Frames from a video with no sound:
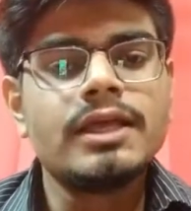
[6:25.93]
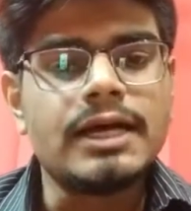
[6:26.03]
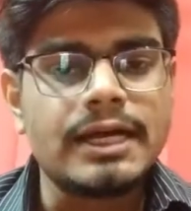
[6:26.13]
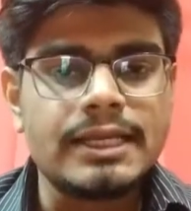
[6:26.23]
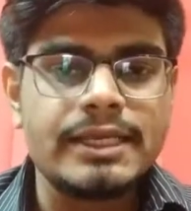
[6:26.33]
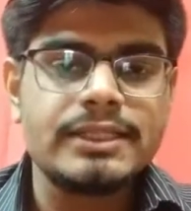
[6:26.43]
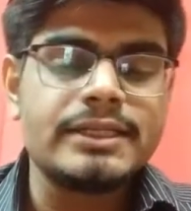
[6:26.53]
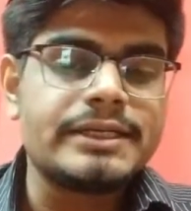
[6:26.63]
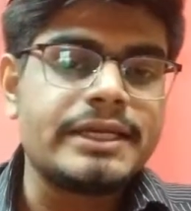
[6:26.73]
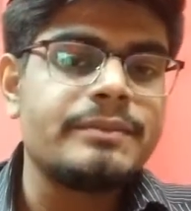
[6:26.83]
Again,
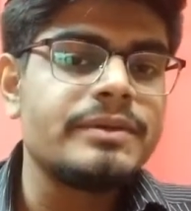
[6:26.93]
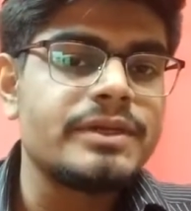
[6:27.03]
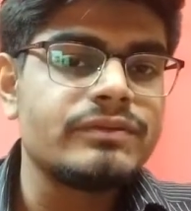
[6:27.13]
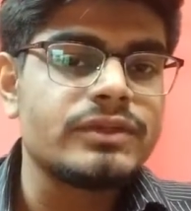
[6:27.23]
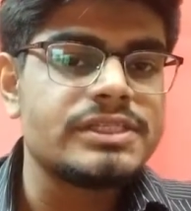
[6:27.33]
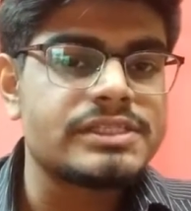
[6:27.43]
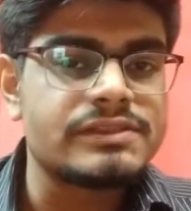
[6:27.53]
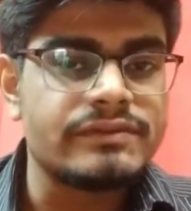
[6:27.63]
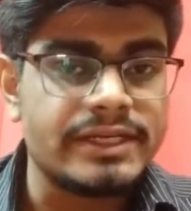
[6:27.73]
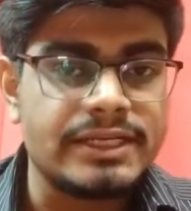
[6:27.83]
the time limit for this is
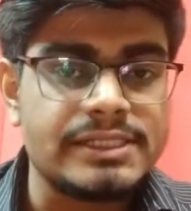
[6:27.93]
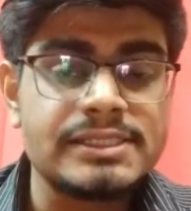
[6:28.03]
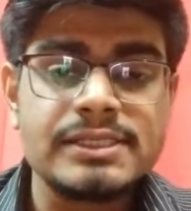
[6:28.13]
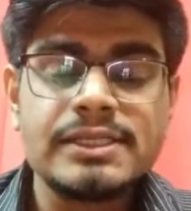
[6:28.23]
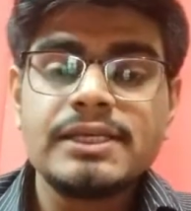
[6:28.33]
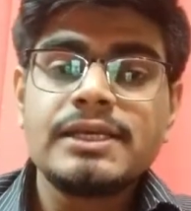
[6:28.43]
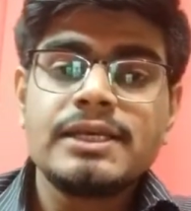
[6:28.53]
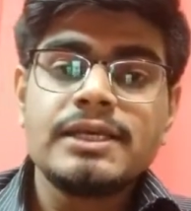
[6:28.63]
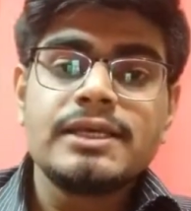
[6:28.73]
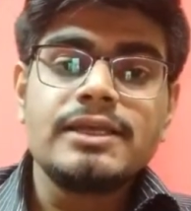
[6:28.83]
very less.
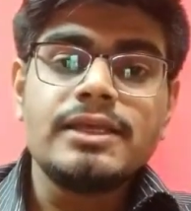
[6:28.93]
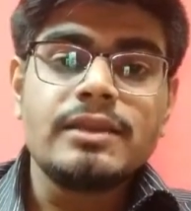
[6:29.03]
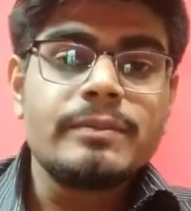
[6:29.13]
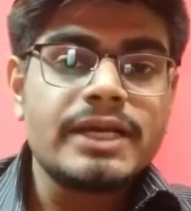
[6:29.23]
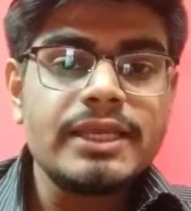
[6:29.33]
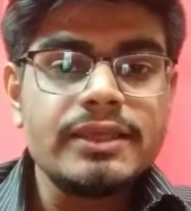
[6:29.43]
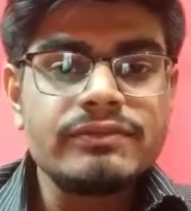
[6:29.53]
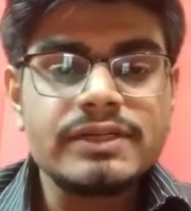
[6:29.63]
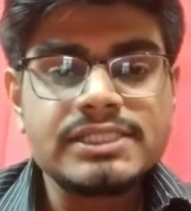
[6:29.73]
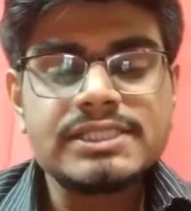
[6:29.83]
In my
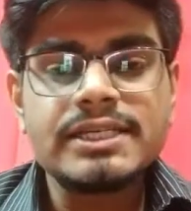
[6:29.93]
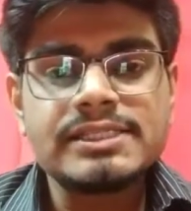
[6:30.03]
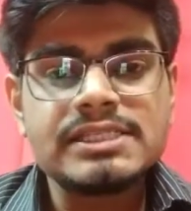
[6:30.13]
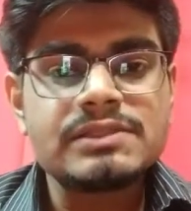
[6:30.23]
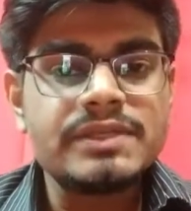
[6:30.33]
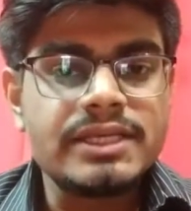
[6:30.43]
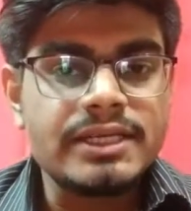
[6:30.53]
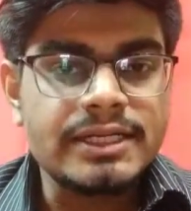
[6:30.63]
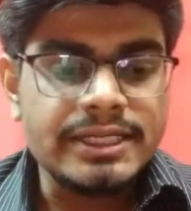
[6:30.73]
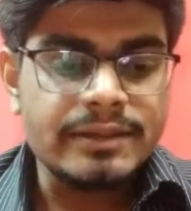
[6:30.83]
first SSB
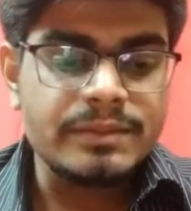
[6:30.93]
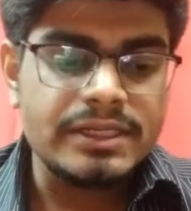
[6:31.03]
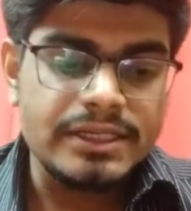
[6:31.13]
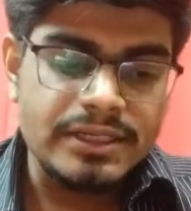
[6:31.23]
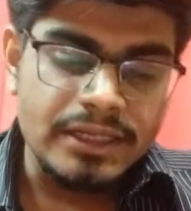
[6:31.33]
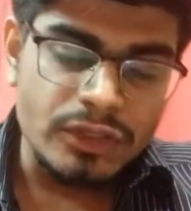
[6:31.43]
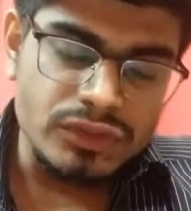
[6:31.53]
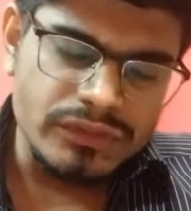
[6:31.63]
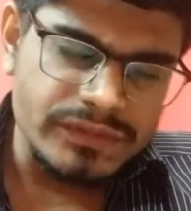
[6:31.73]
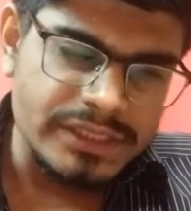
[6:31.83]
attempt,
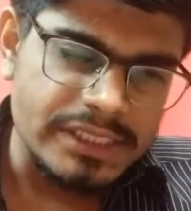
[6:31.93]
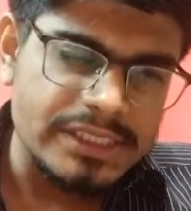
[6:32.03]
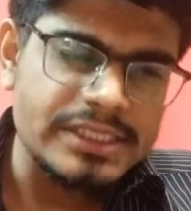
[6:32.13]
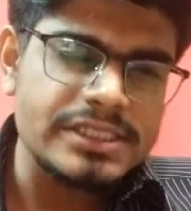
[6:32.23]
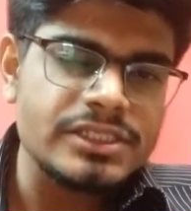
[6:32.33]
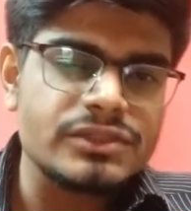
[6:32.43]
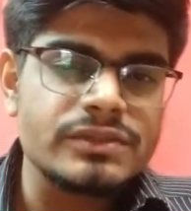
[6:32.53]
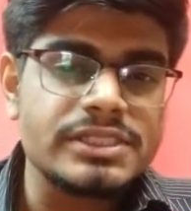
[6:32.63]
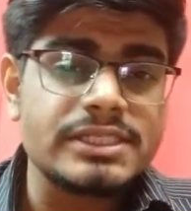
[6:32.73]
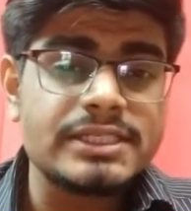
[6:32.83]
out of 60
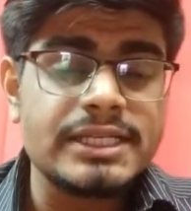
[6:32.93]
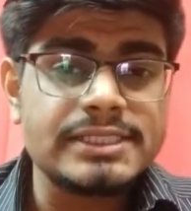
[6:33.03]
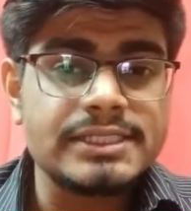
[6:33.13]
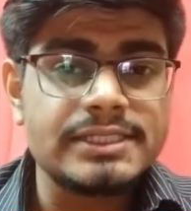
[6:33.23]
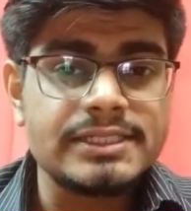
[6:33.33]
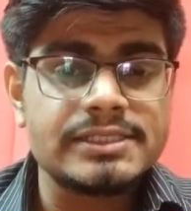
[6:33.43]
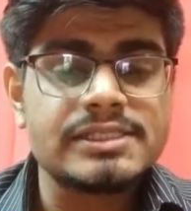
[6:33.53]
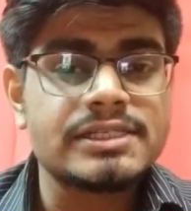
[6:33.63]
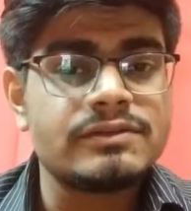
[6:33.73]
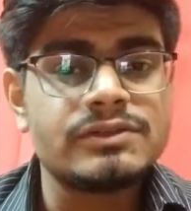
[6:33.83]
situation reaction
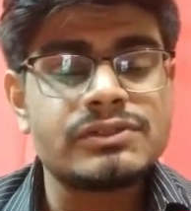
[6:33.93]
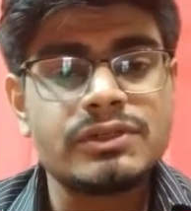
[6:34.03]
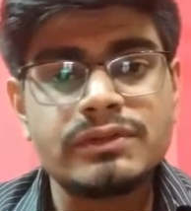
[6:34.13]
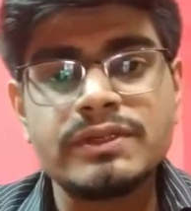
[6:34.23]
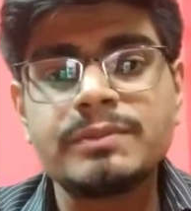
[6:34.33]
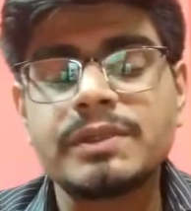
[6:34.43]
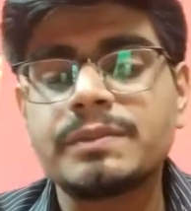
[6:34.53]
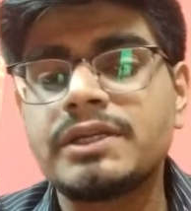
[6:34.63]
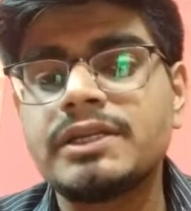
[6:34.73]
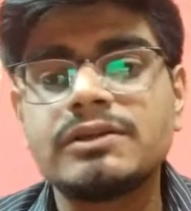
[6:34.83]
tests, I was not well
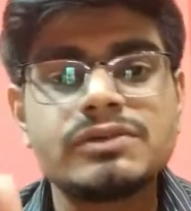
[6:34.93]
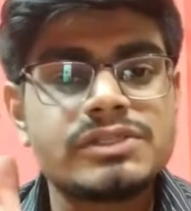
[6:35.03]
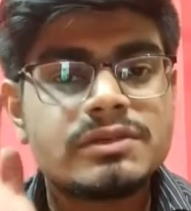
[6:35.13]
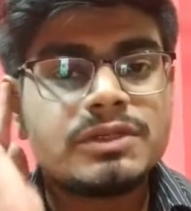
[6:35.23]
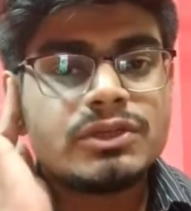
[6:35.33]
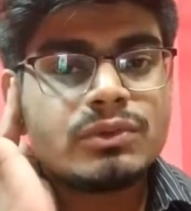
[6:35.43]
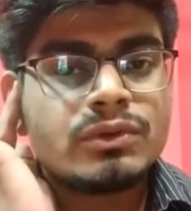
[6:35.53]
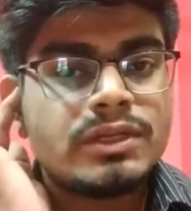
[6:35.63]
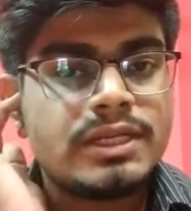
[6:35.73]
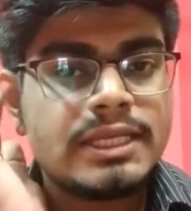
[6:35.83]
prepared. I was able to
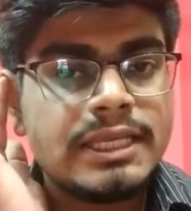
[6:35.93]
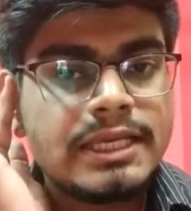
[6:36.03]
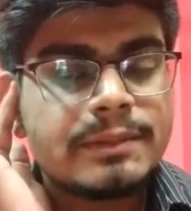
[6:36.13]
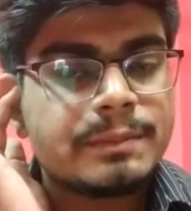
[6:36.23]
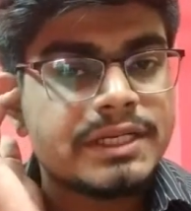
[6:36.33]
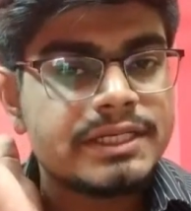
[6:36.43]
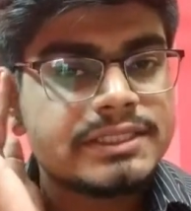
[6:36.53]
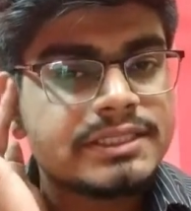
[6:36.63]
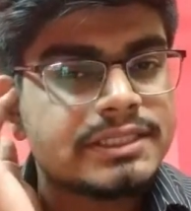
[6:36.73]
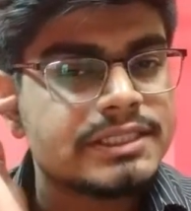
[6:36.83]
only complete
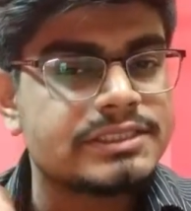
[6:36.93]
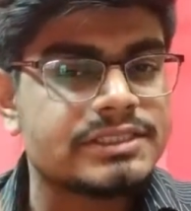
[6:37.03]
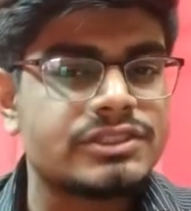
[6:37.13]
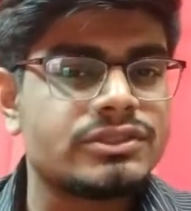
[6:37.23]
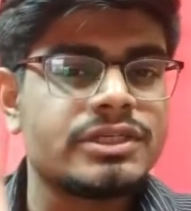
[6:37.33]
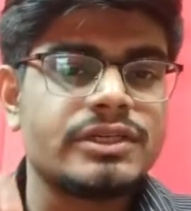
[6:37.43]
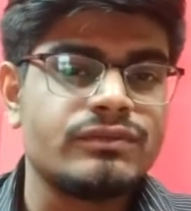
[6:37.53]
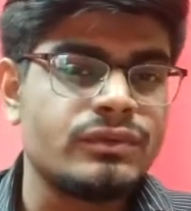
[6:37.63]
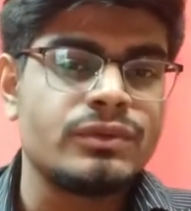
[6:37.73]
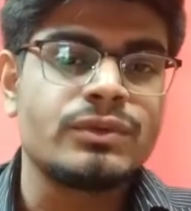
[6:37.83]
33 or
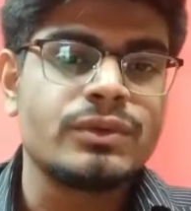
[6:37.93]
34,